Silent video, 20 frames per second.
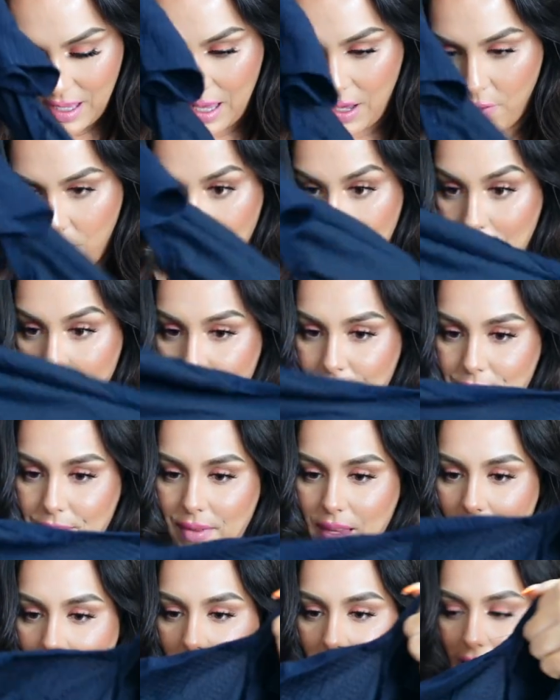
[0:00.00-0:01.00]
Okay,
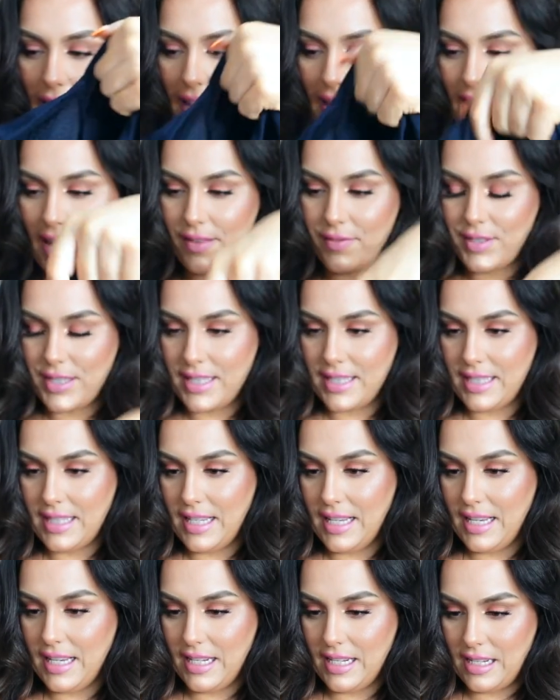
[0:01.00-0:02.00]
I have
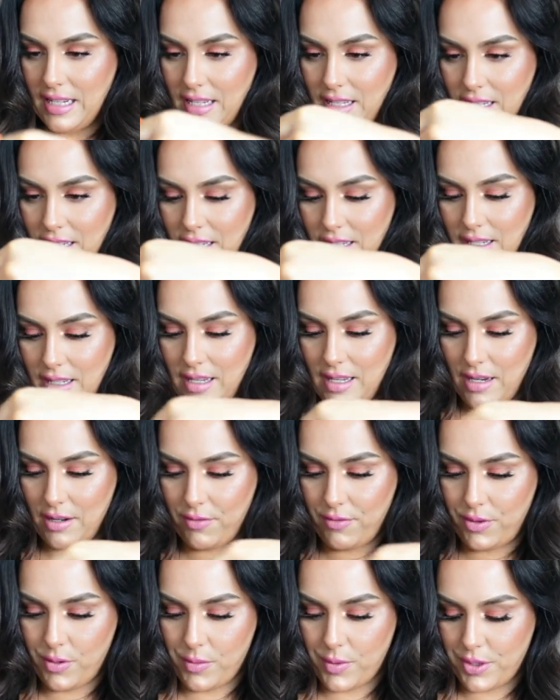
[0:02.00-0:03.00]
seen
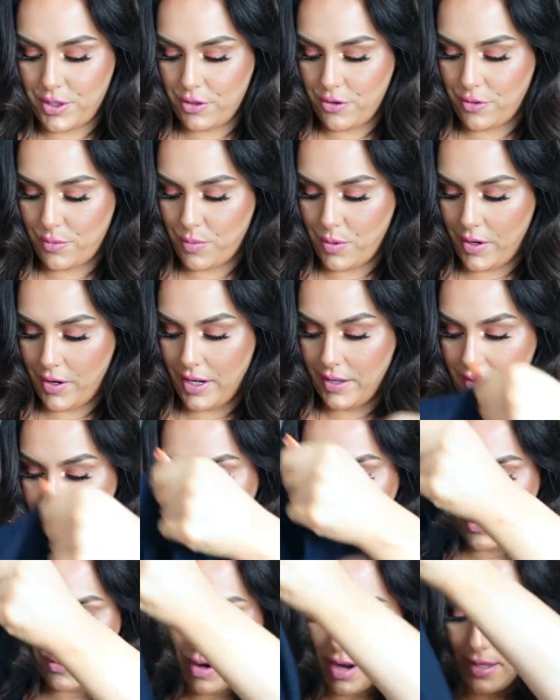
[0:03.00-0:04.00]
influencers wearing
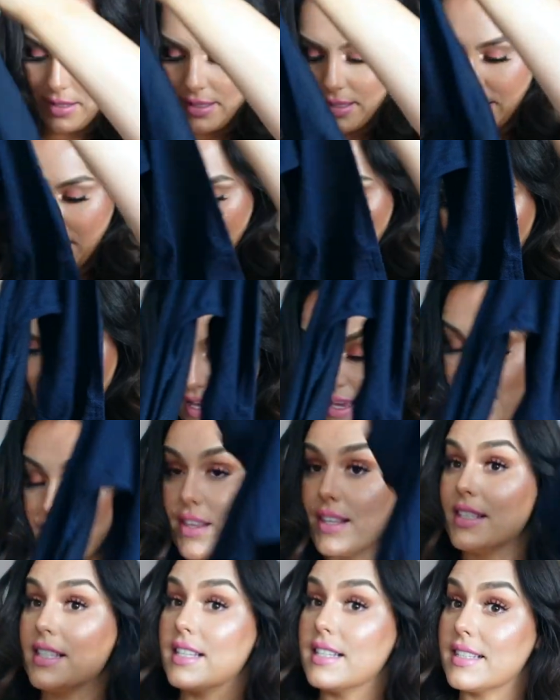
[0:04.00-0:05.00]
this dress.
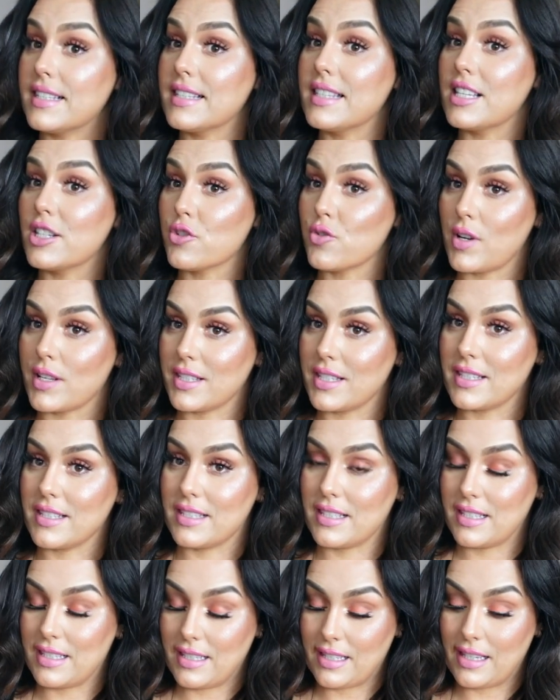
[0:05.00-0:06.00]
This is, this dress
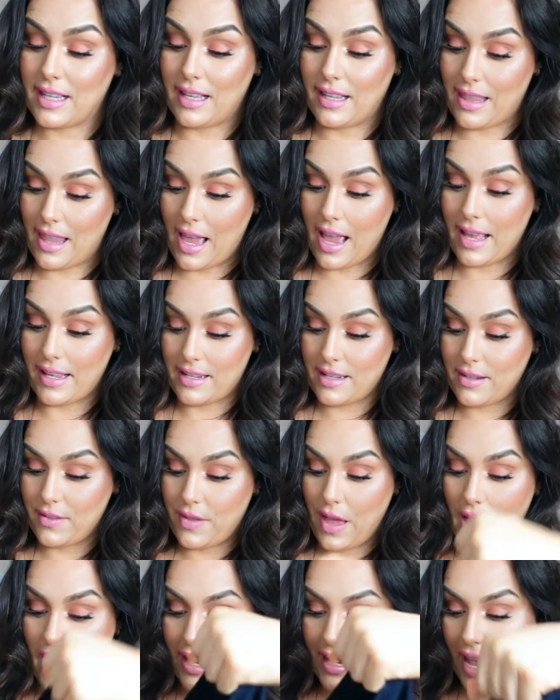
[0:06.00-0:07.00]
is a lot.
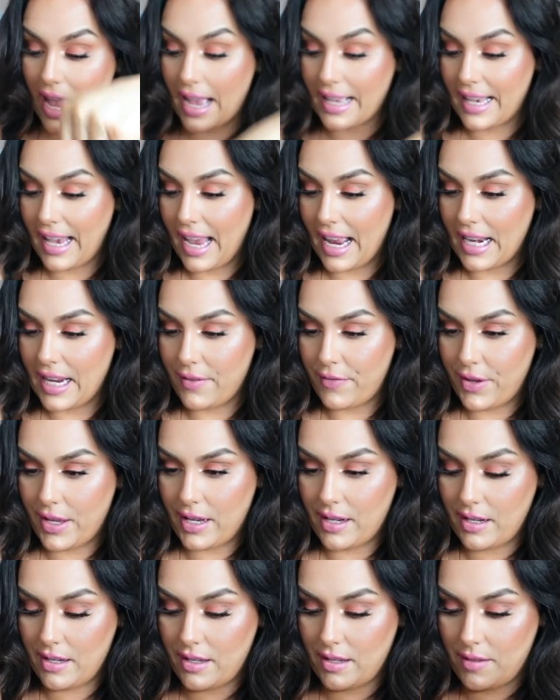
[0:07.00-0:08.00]
I, I can't
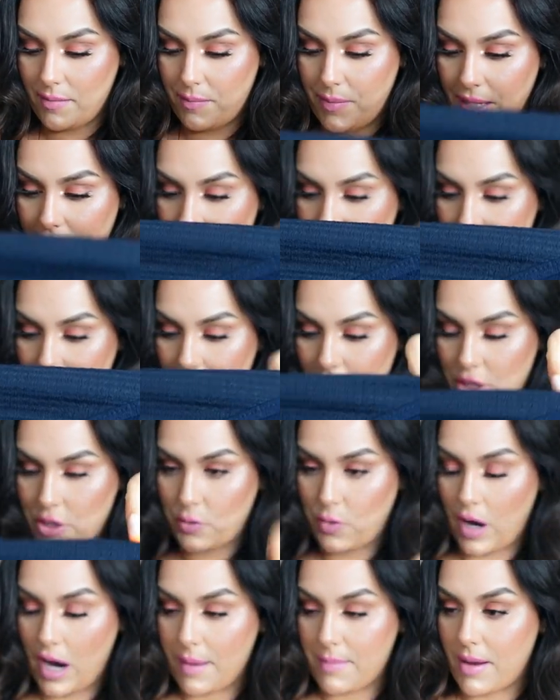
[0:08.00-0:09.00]
even begin to
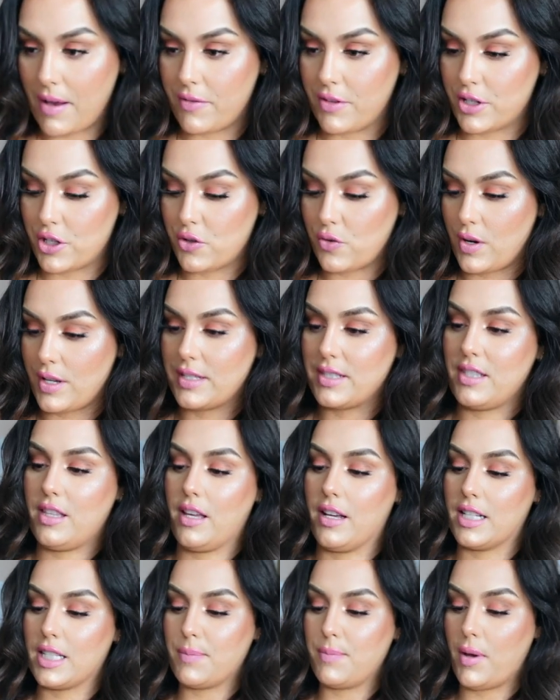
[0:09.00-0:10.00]
describe how this dress
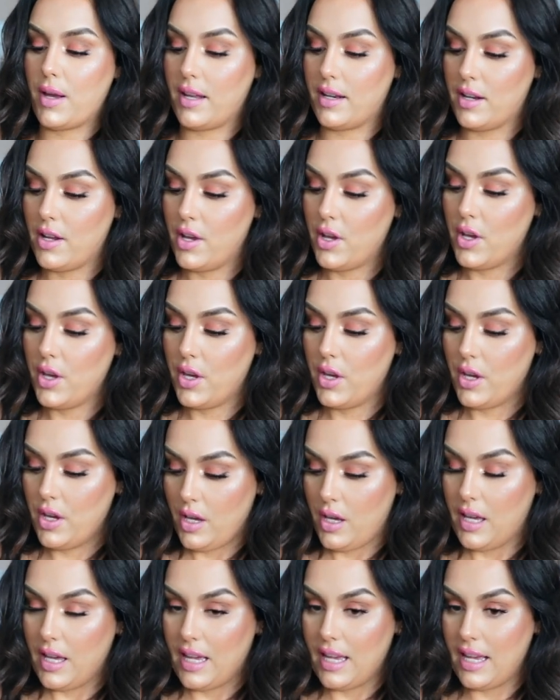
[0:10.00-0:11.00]
looks, but
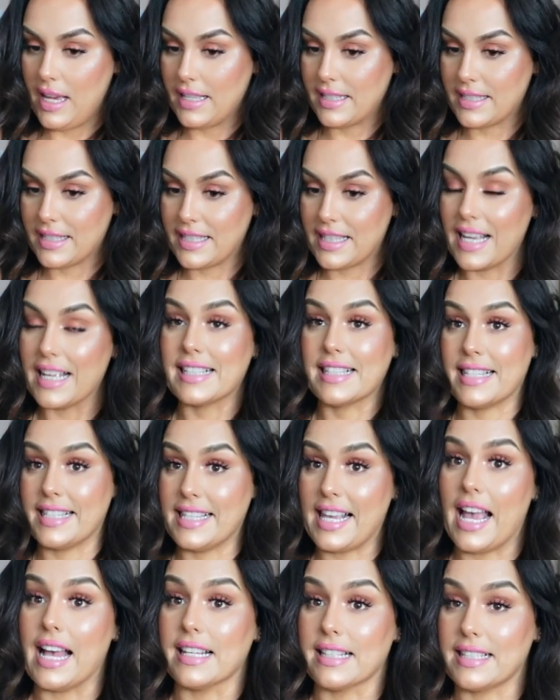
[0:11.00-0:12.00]
it's it's
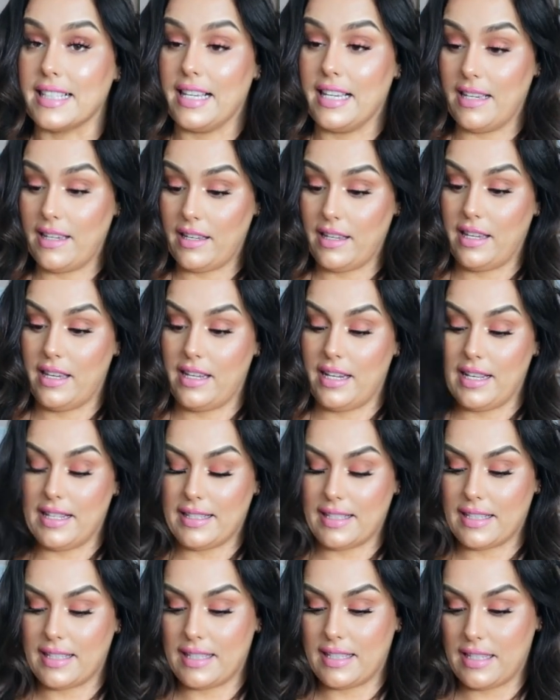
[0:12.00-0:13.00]
sassy. It
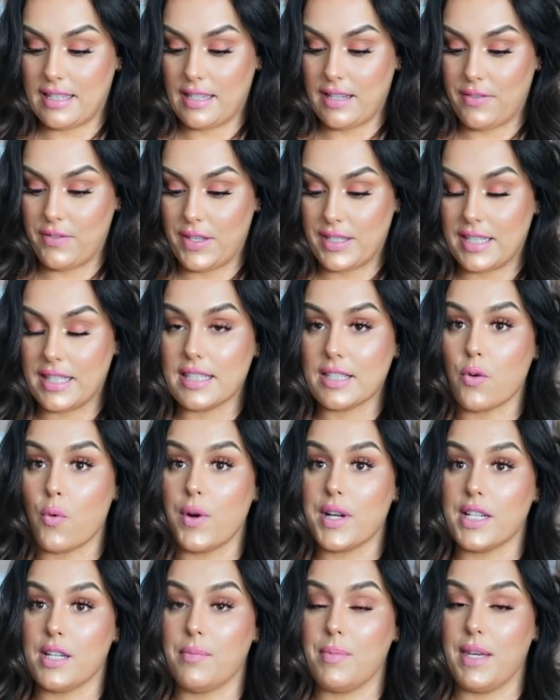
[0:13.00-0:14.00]
is, this is
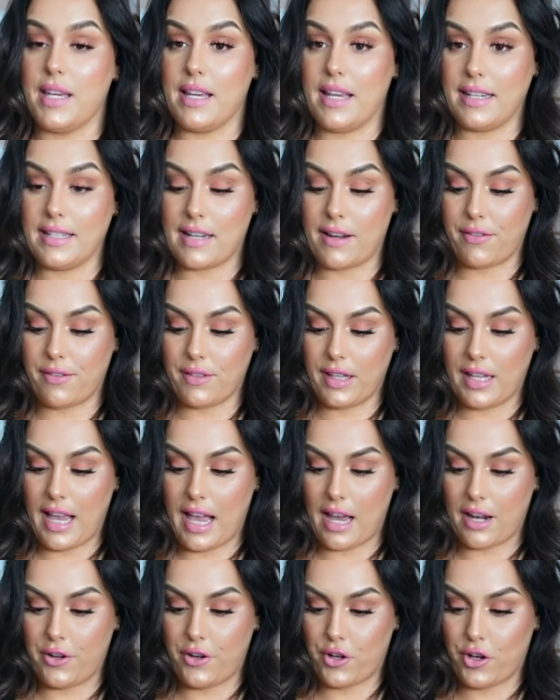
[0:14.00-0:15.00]
going to be a definitely
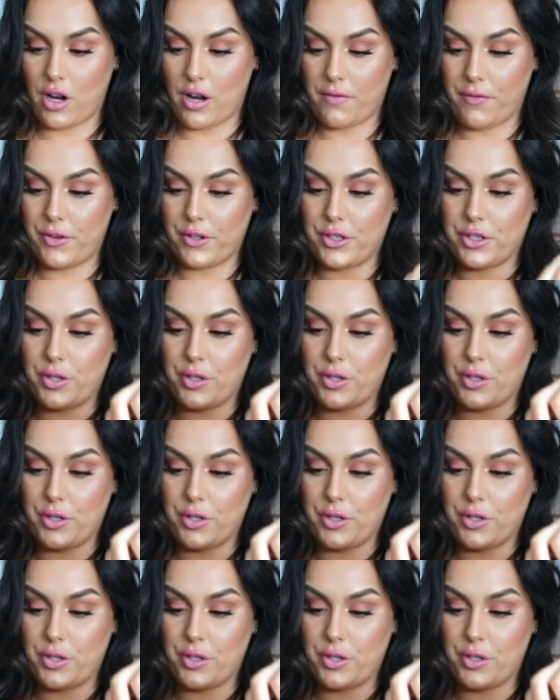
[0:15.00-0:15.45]
out of your comfort